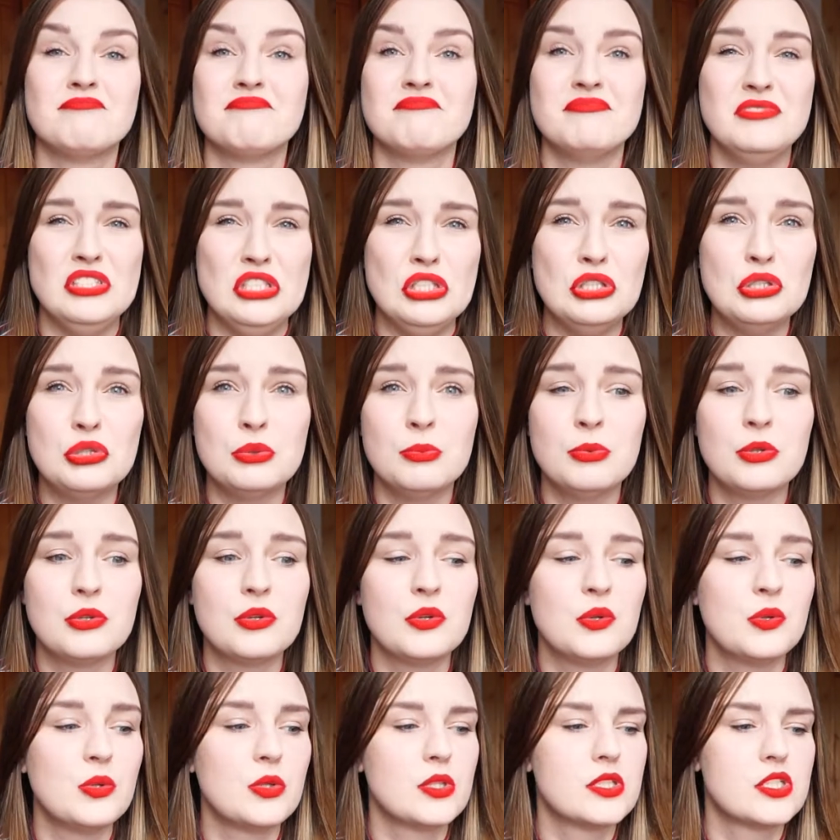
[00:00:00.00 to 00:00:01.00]
new
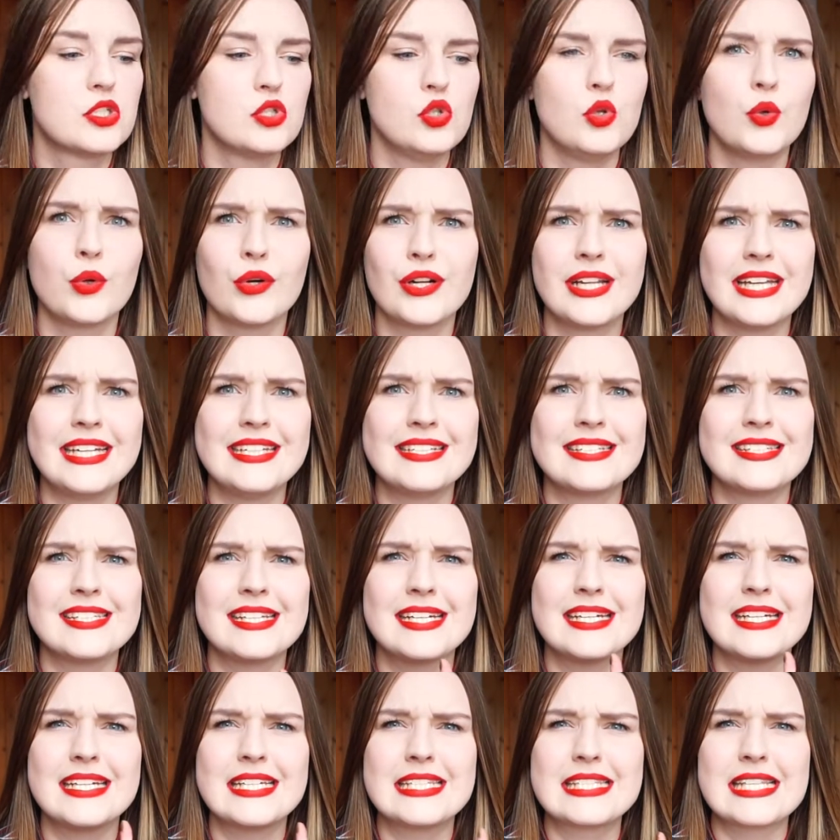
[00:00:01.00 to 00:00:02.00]
books, new
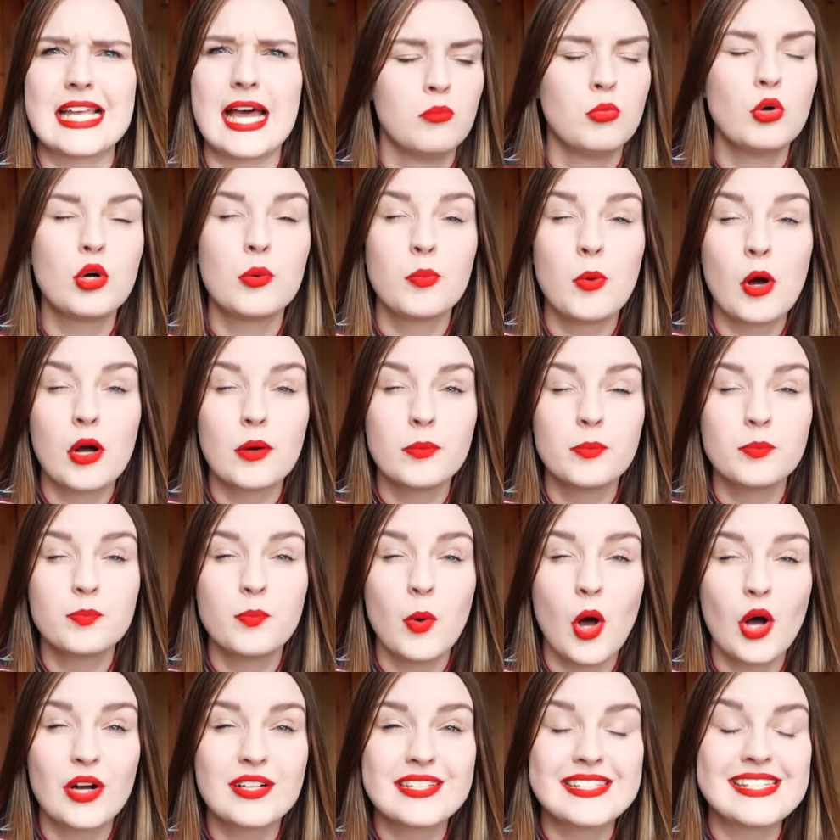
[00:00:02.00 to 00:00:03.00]
releases, book
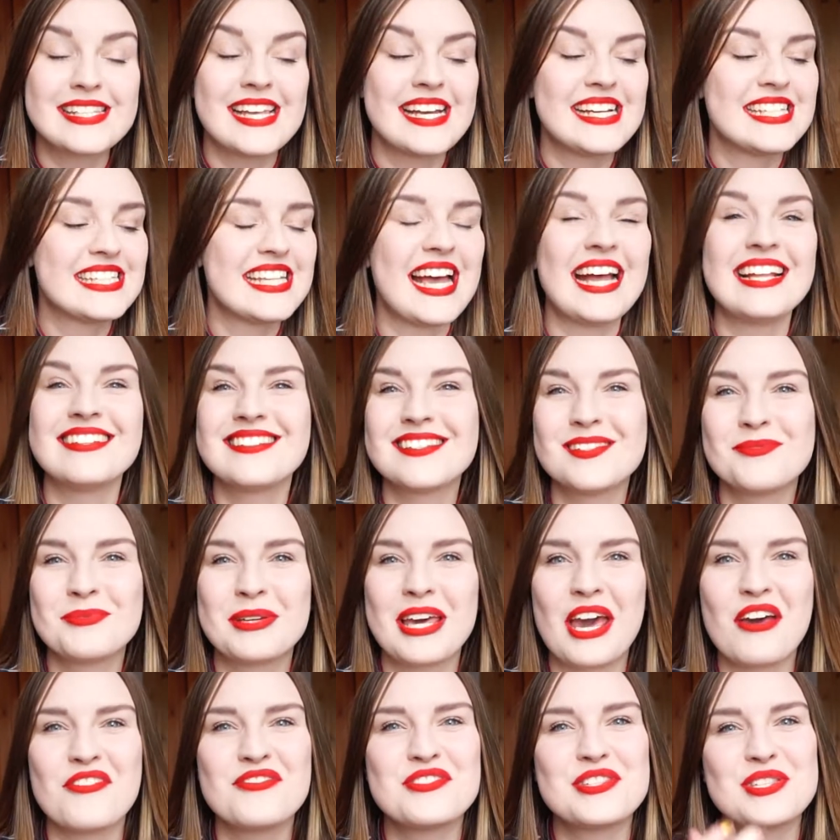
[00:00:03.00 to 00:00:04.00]
boxes, and some
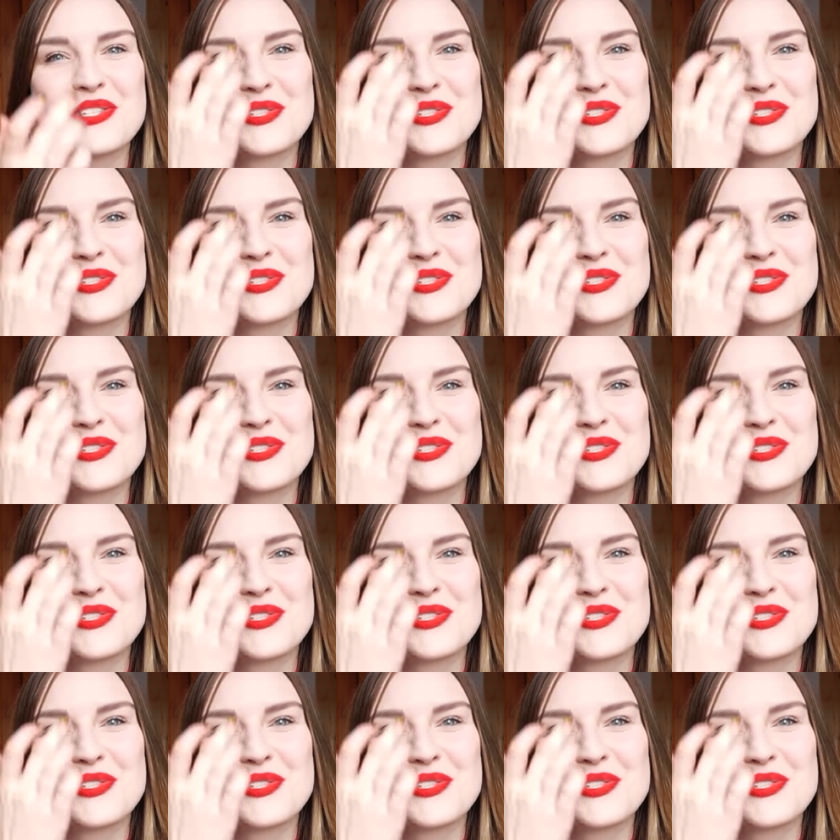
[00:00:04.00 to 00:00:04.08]
gifts.